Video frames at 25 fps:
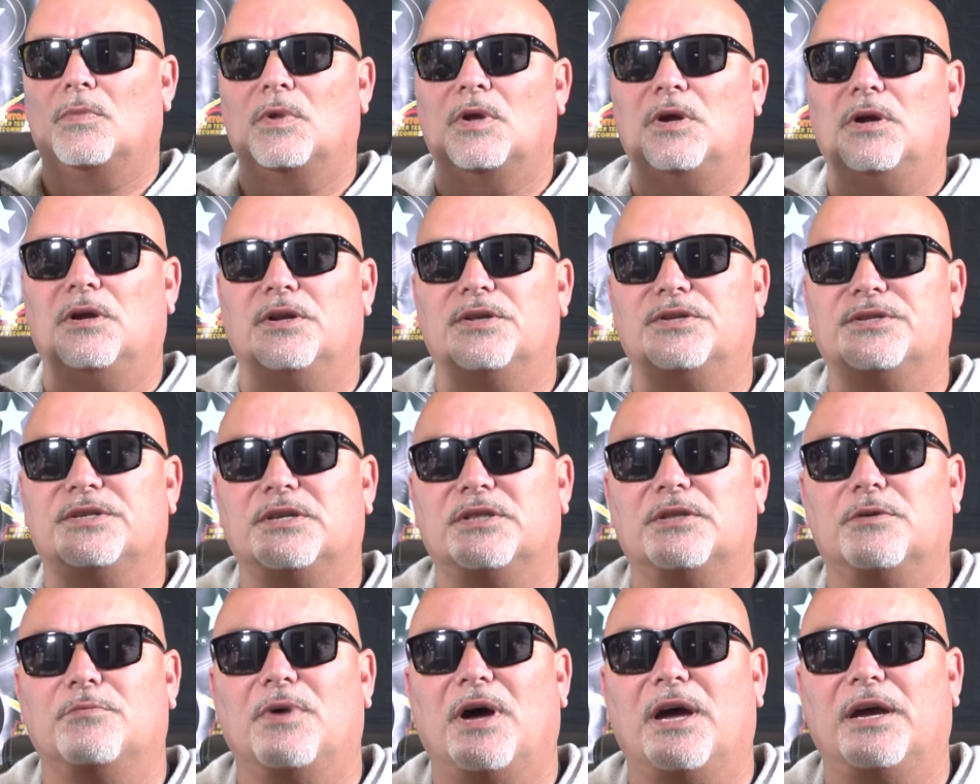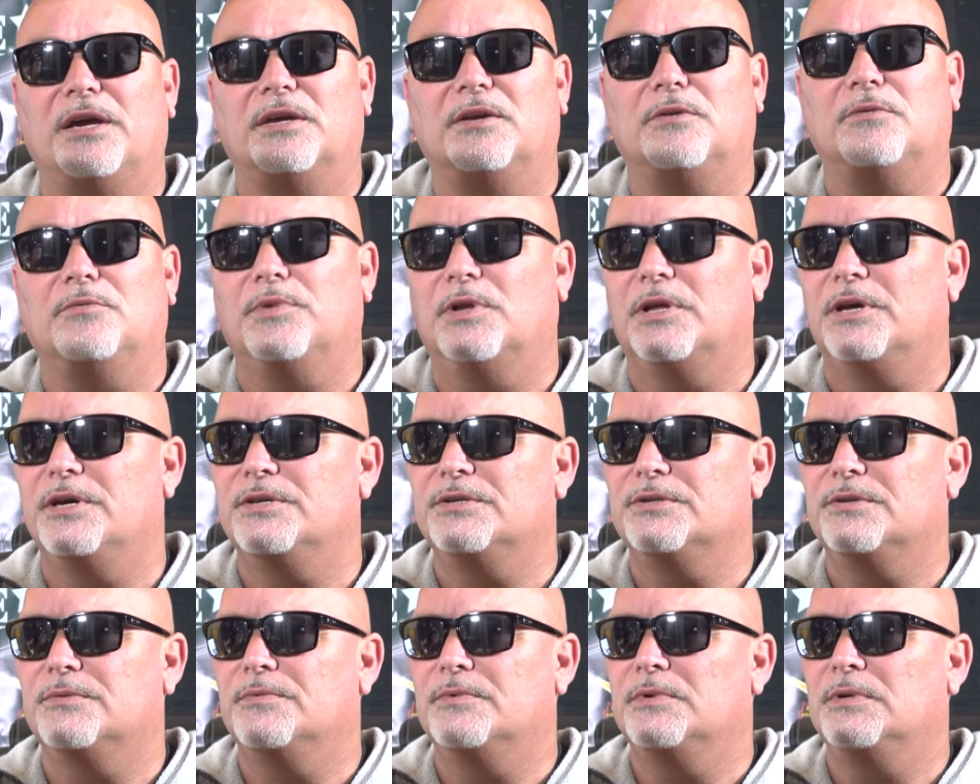here, let's get the mic in
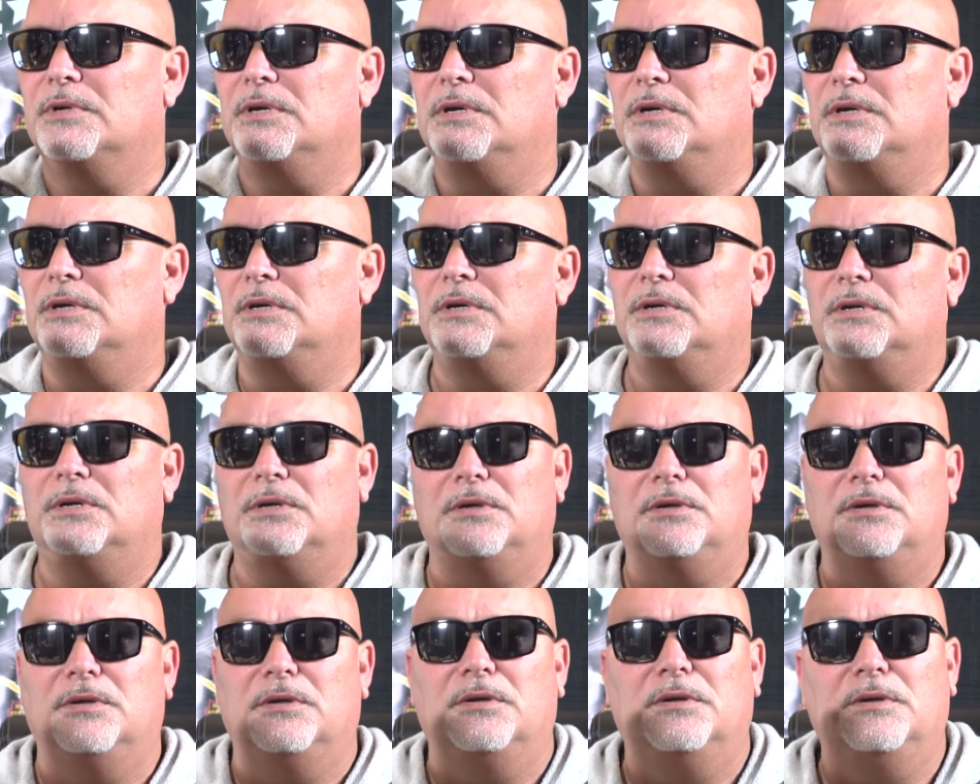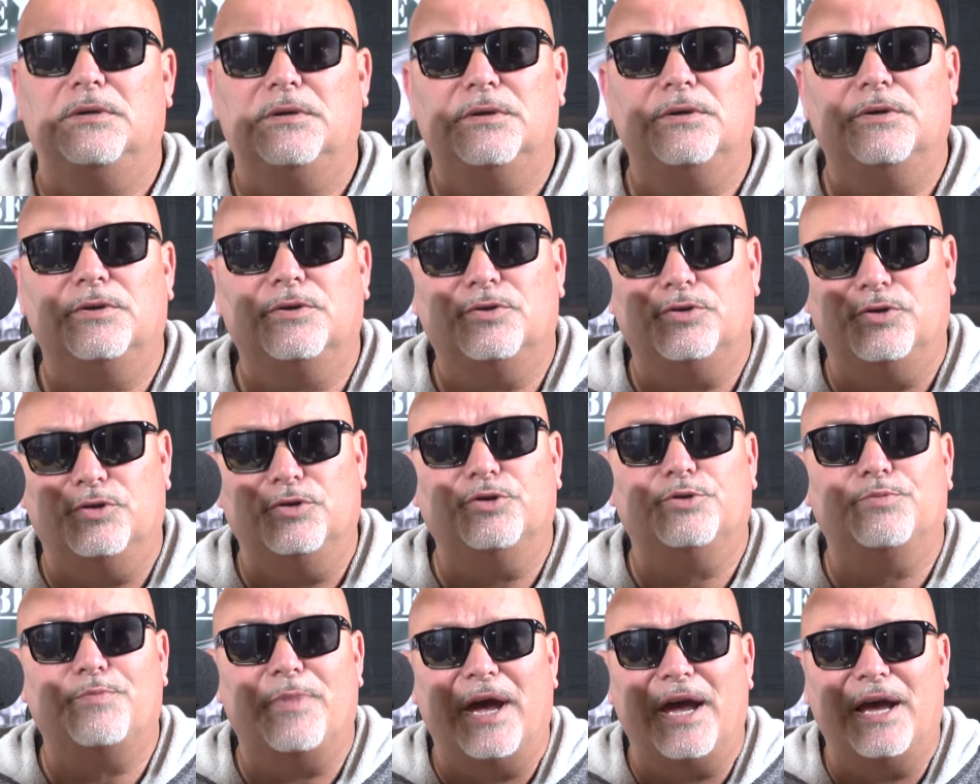place.
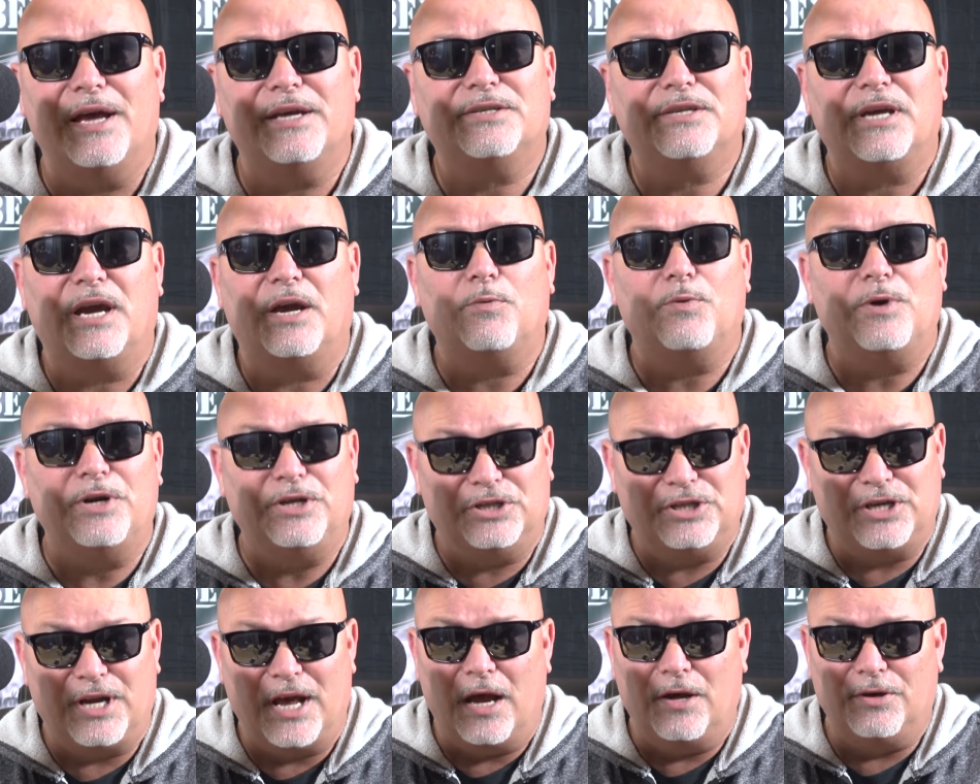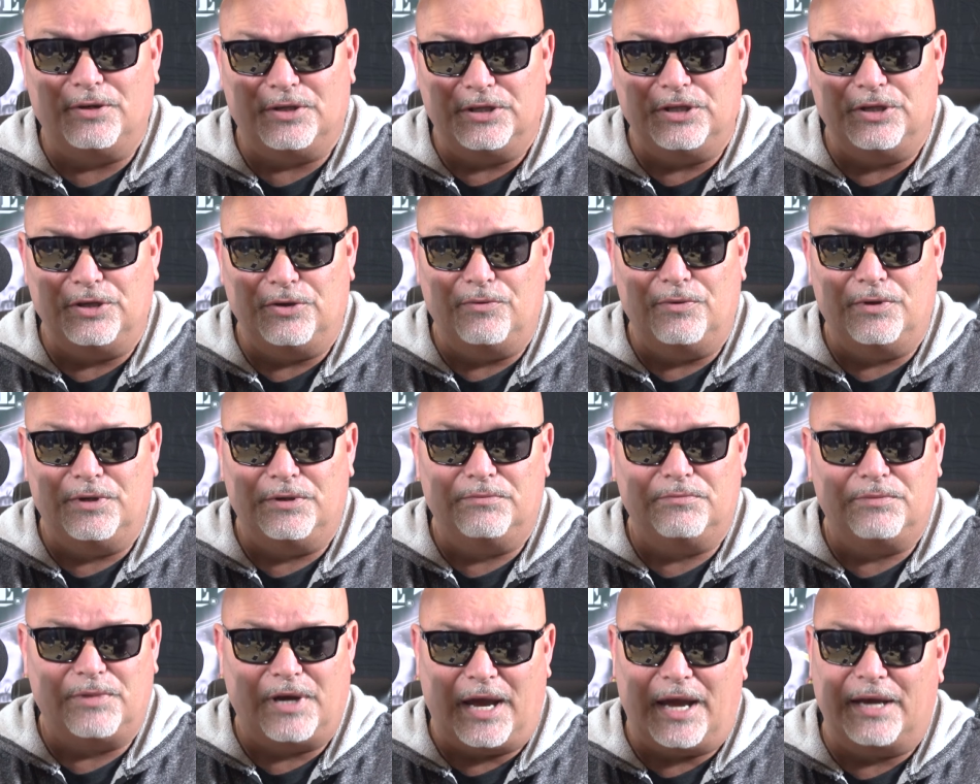Douchebags, I reached out to you and
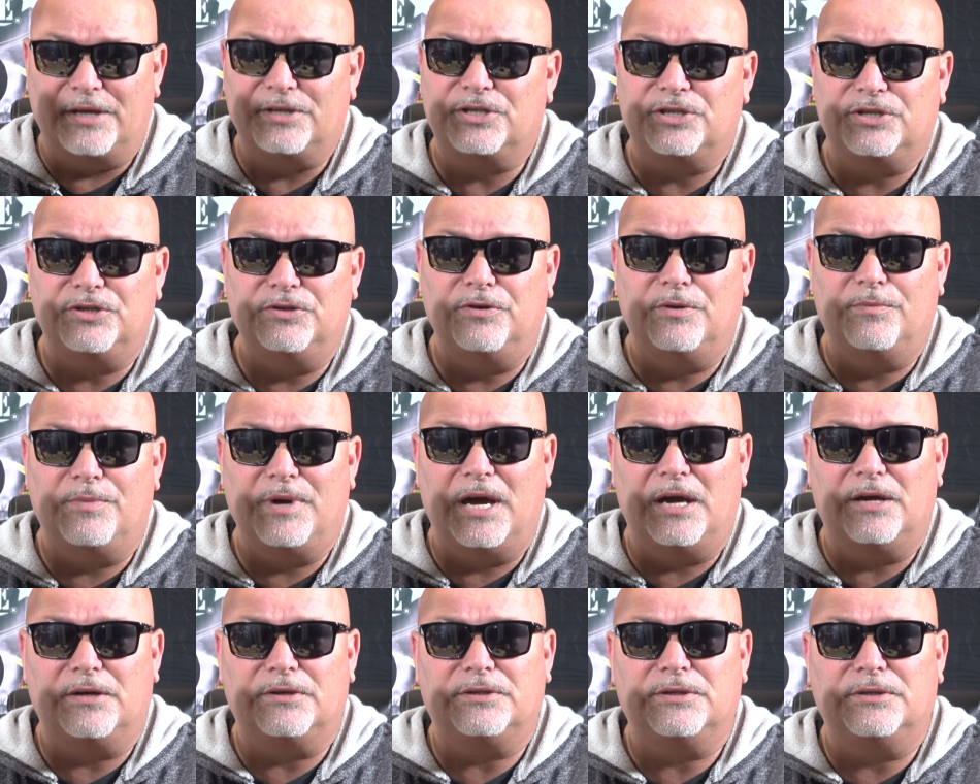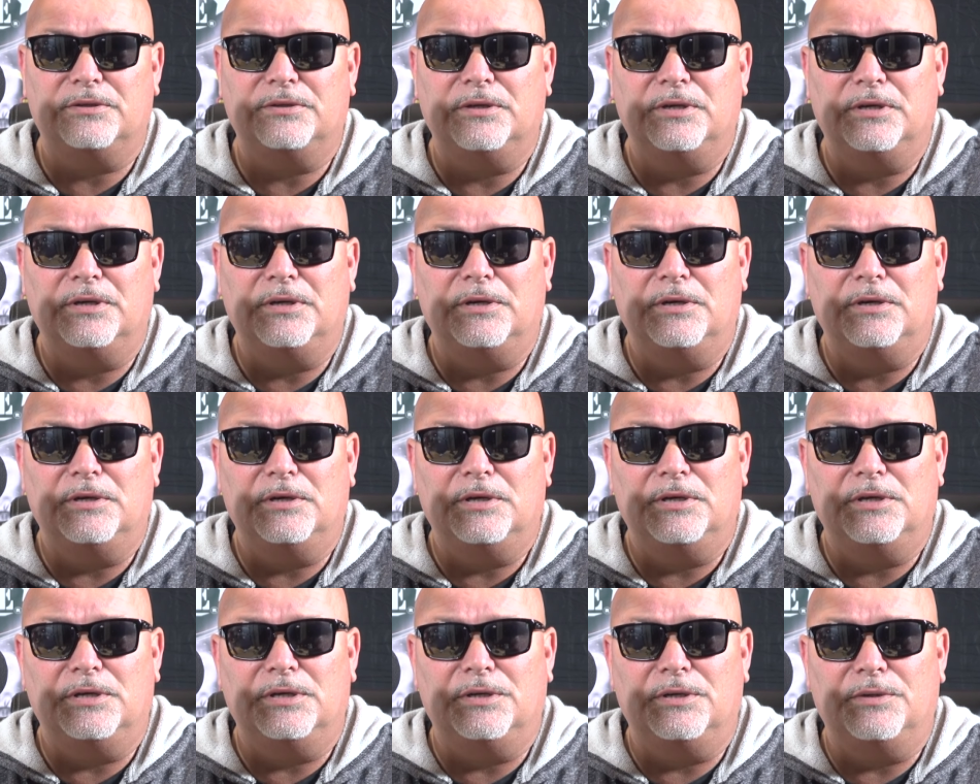asked you about
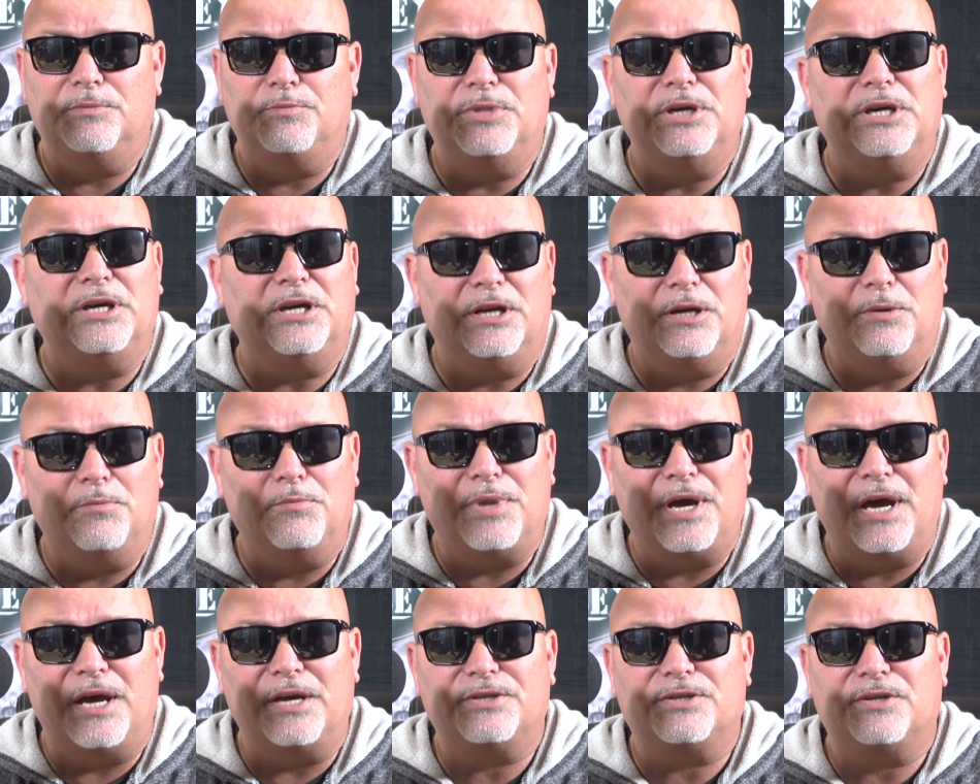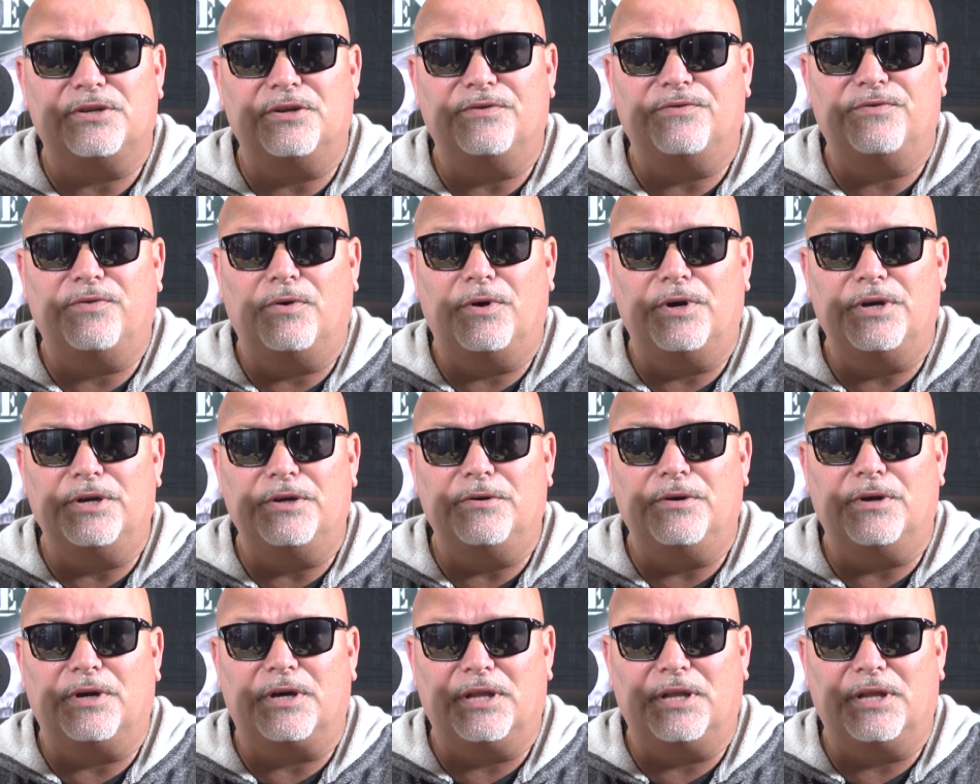being an ambassador for you, a